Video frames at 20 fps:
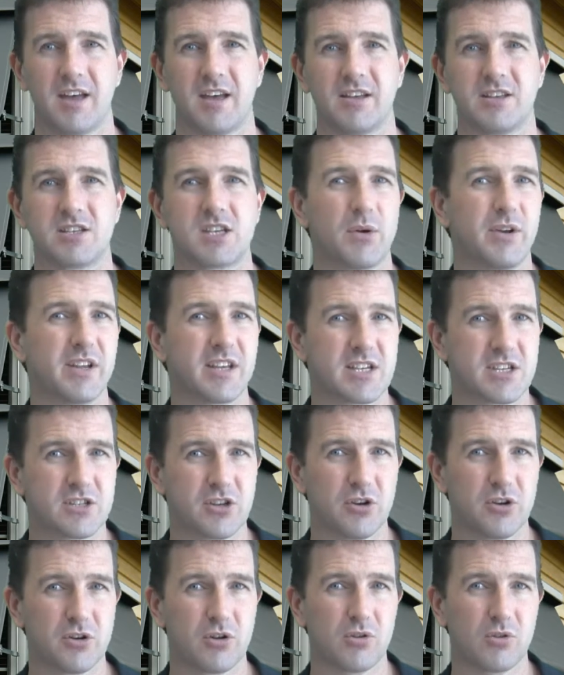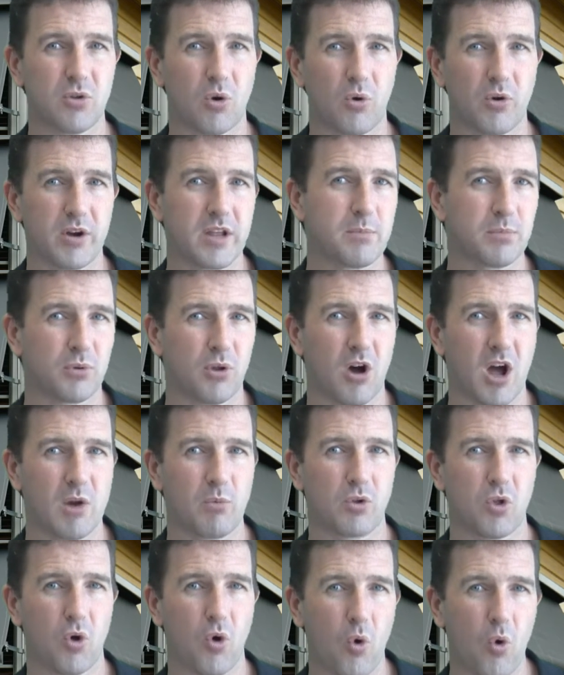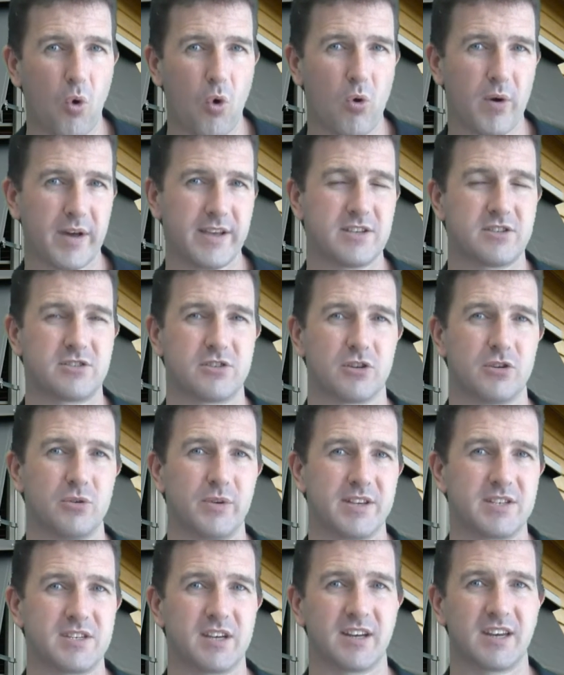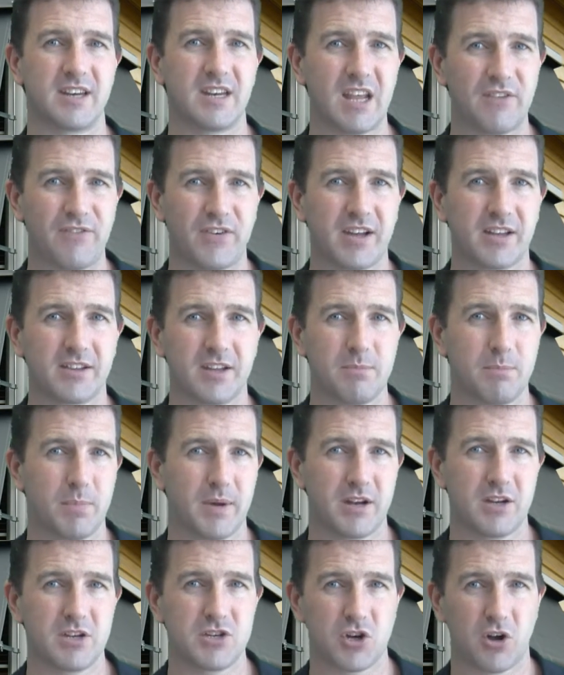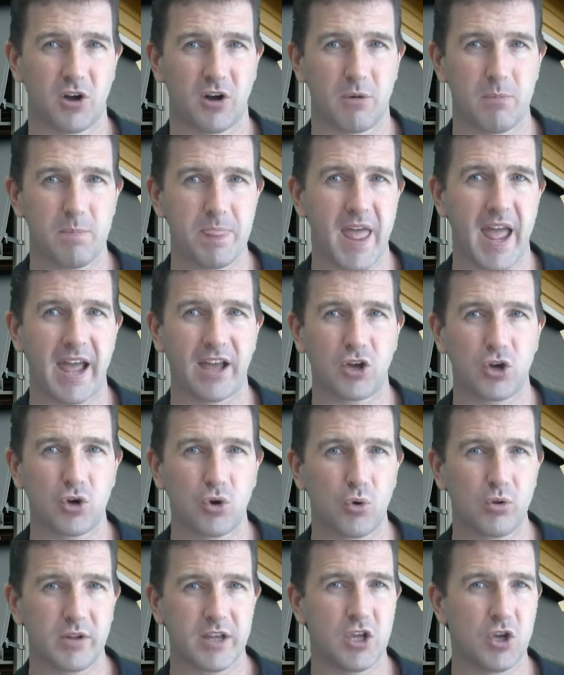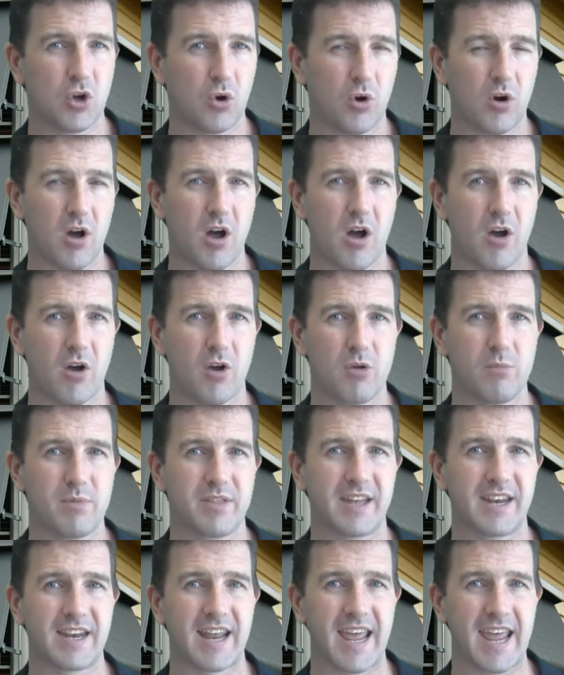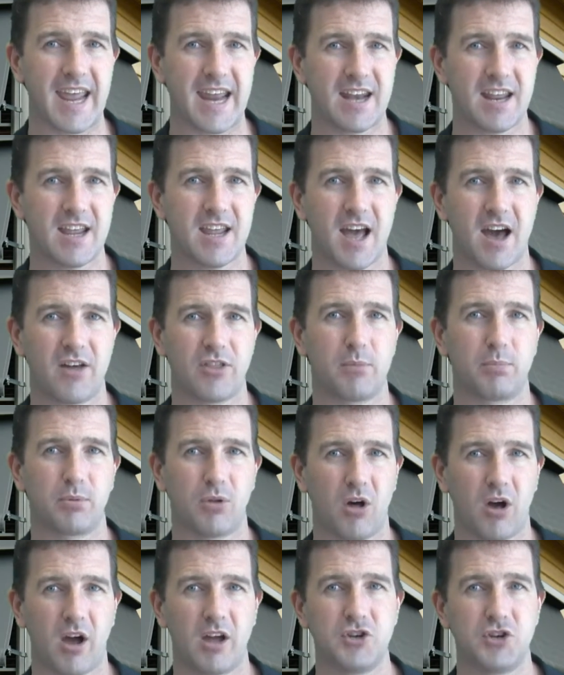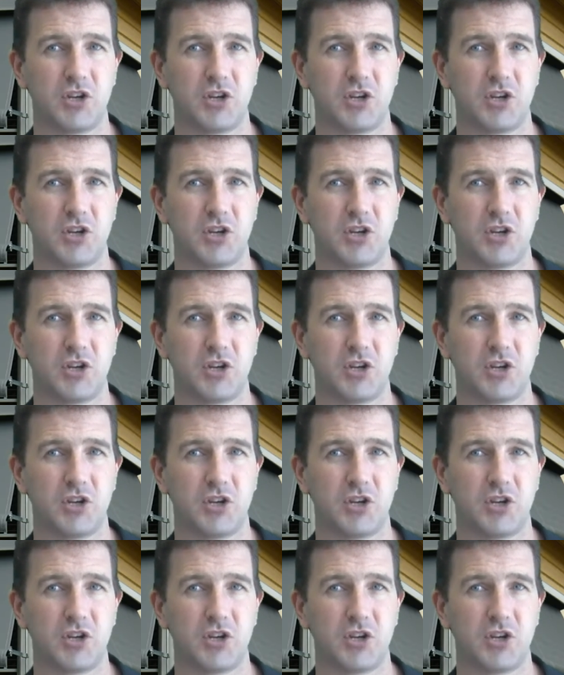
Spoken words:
So an external awning blind will always do a significantly better job at cooling your home than any other blind